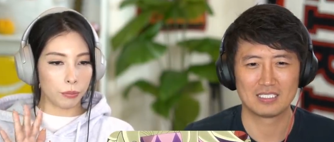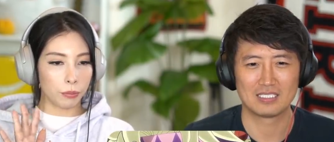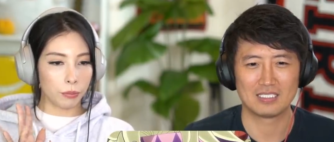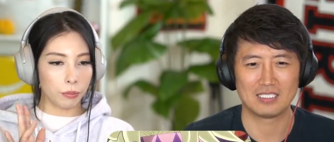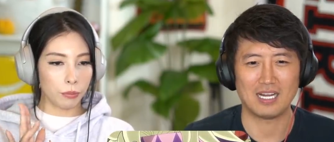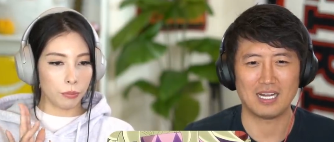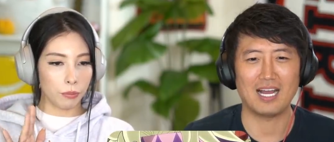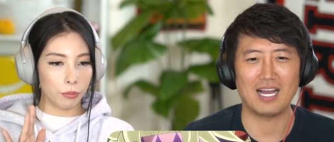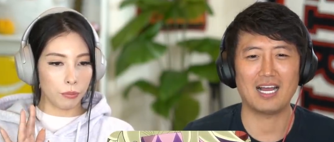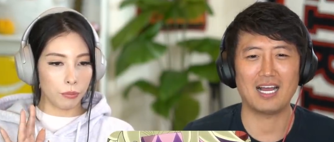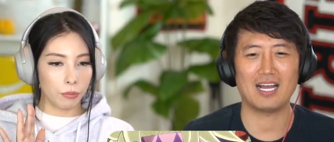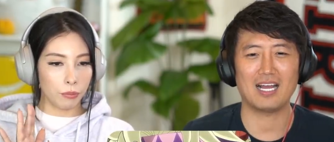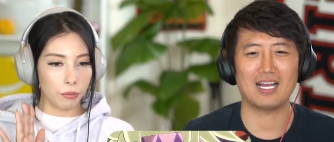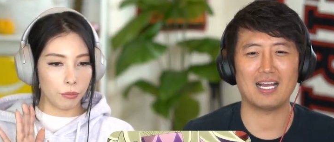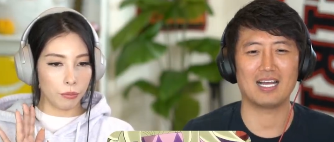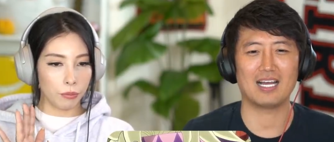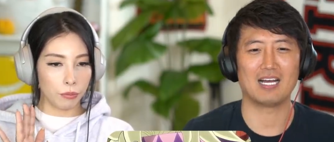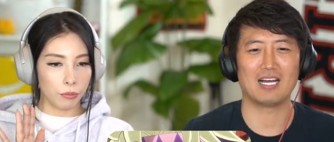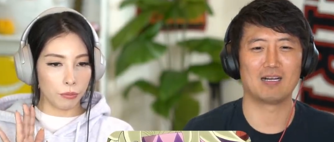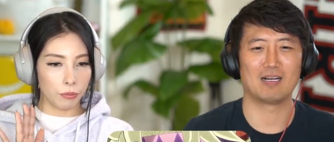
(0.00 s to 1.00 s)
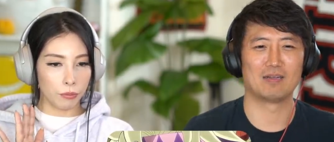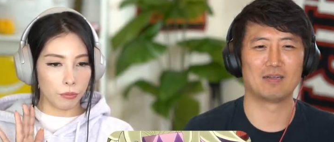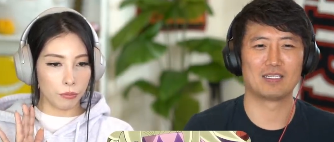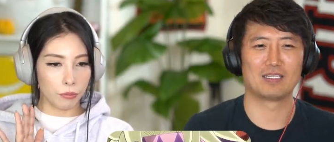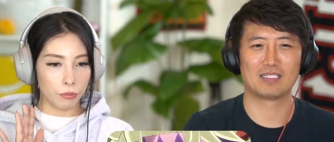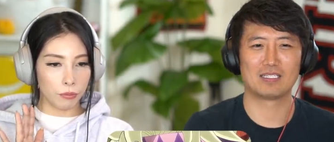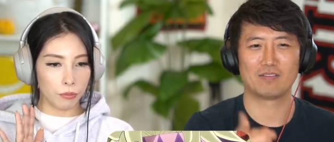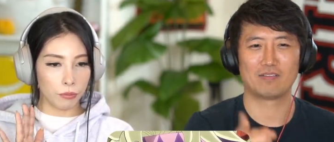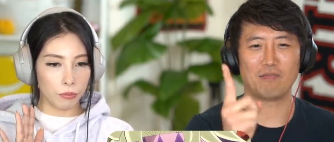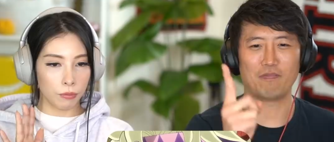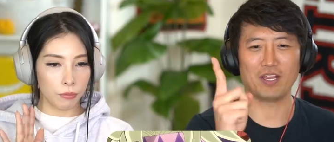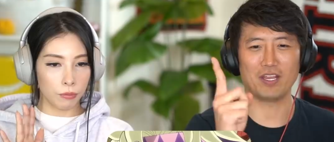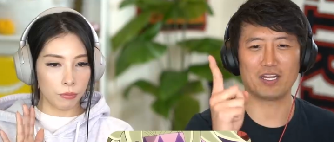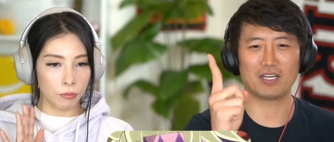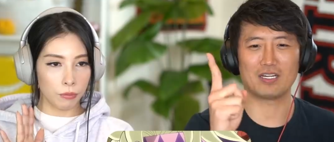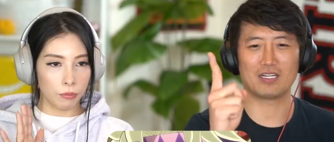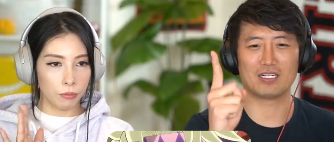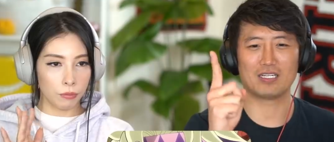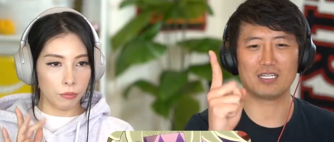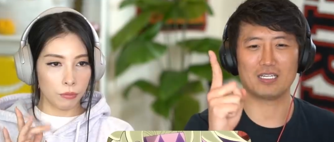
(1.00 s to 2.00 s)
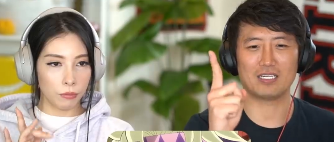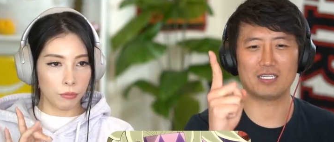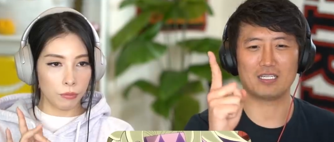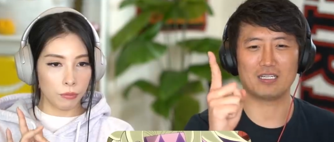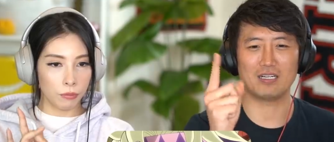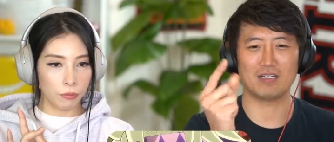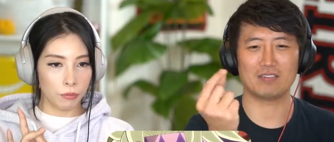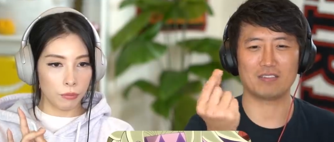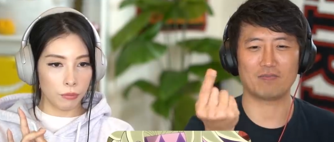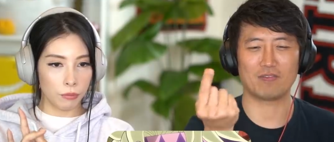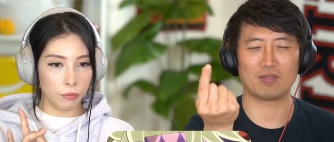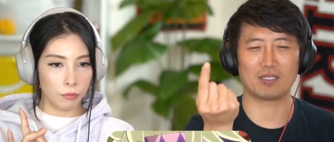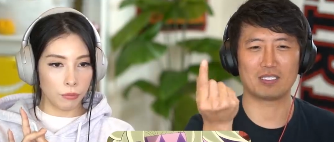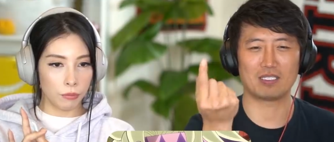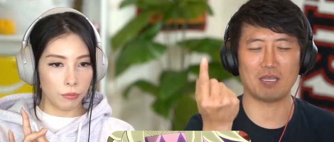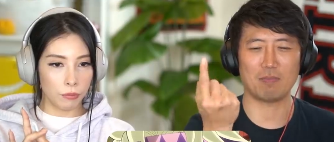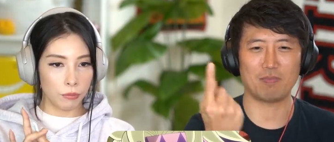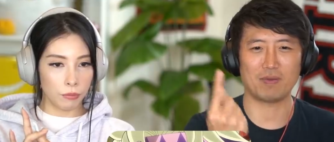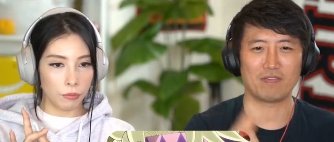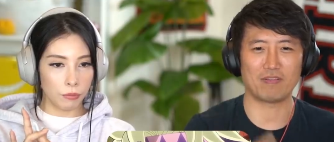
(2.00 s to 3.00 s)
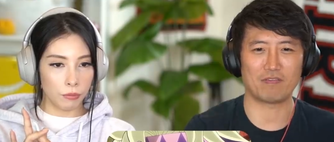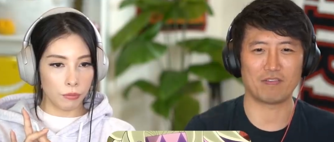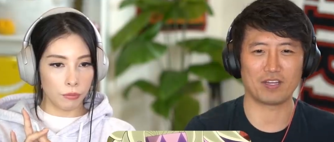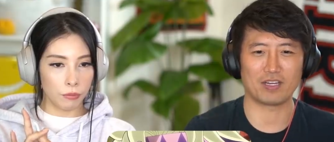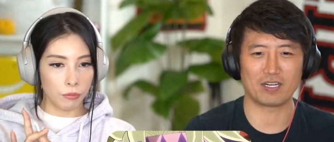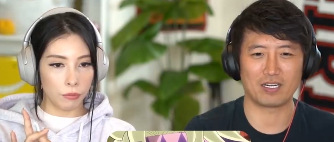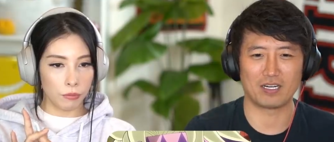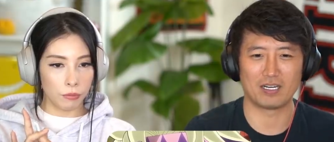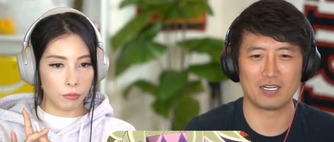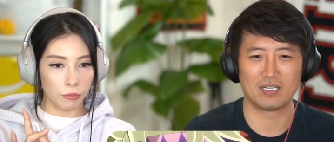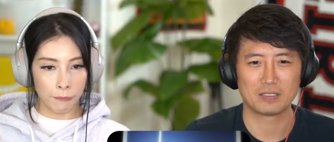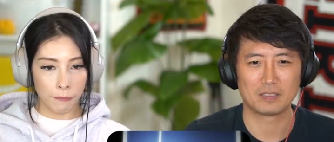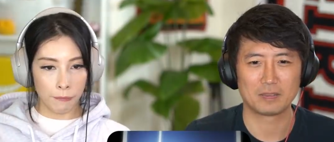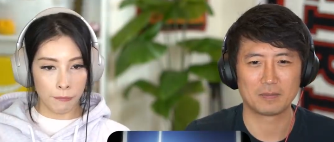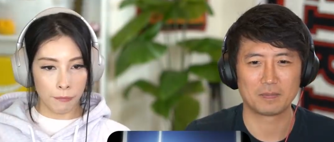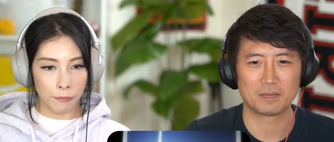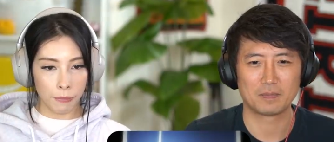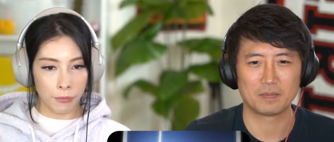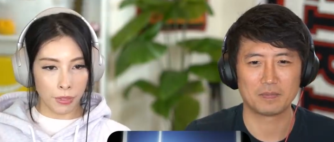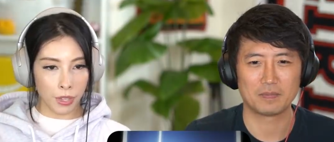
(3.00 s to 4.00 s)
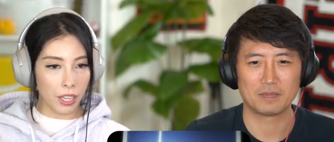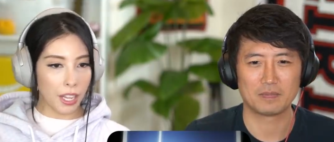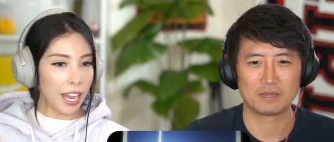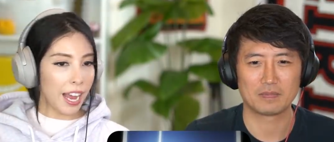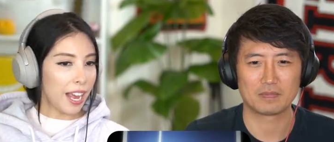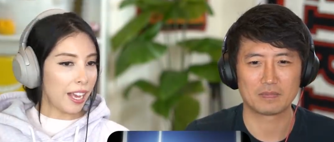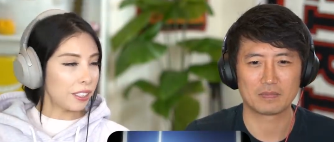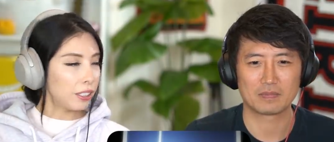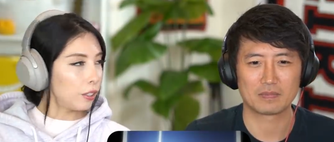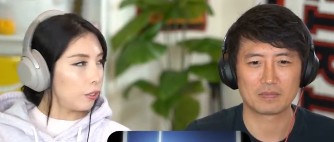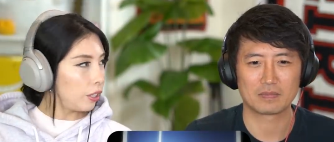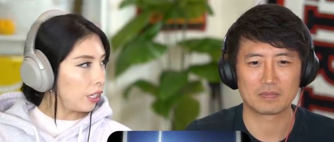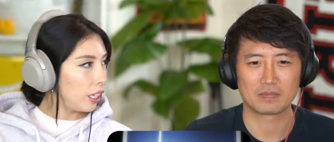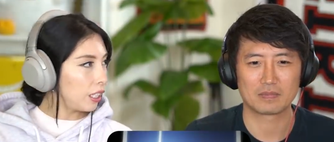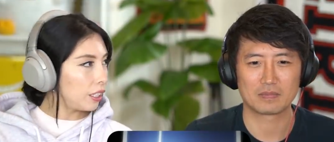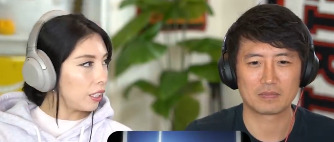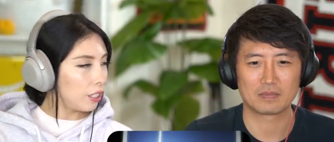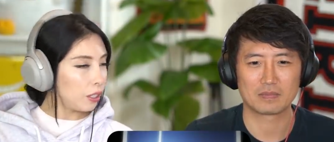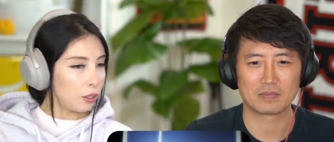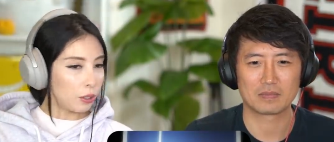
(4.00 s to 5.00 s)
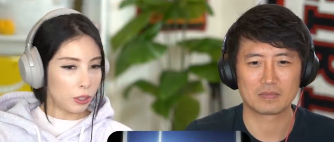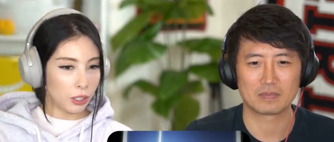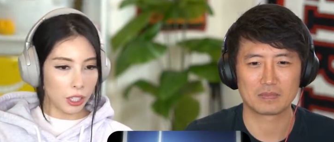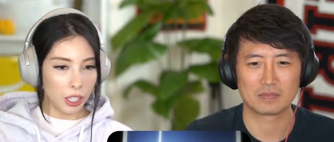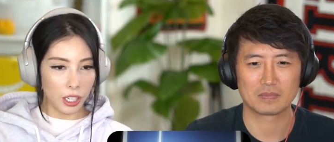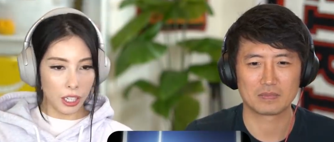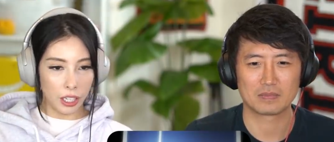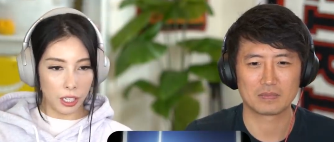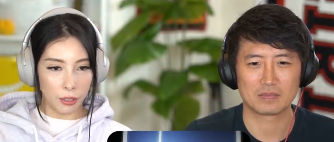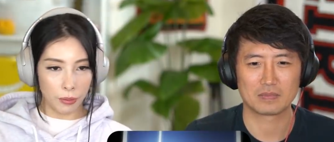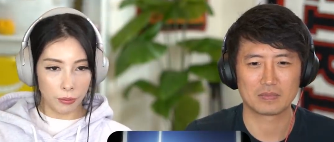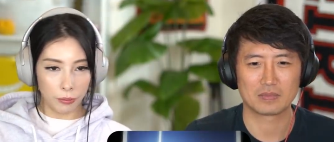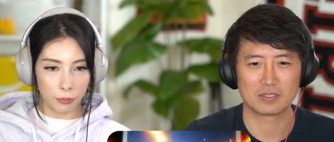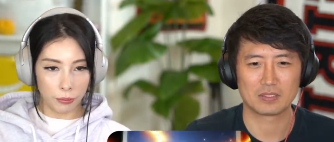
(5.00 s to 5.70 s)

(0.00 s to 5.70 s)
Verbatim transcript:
Speaker 1: Ah. Finger. He, he lifts from the tip of his finger.
Speaker 2: Yeah, so it is a new skill.